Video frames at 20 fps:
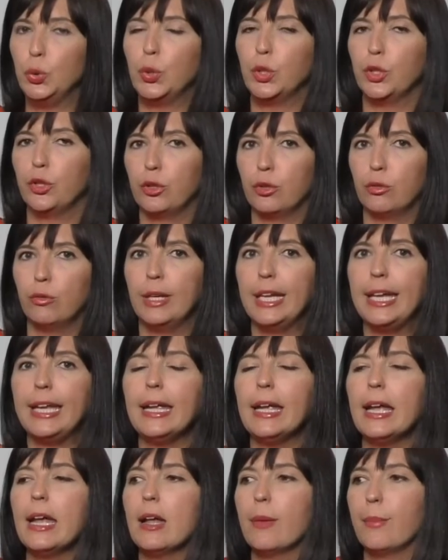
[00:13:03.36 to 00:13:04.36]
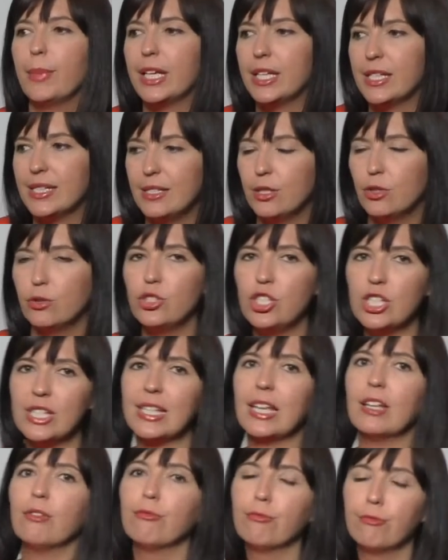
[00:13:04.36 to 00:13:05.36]
or 3, because it'll
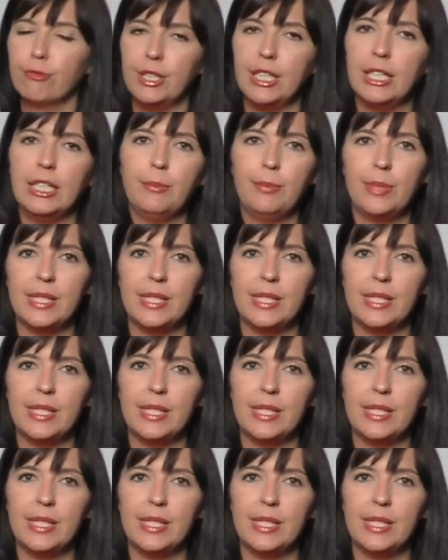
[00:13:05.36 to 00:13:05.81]
just get really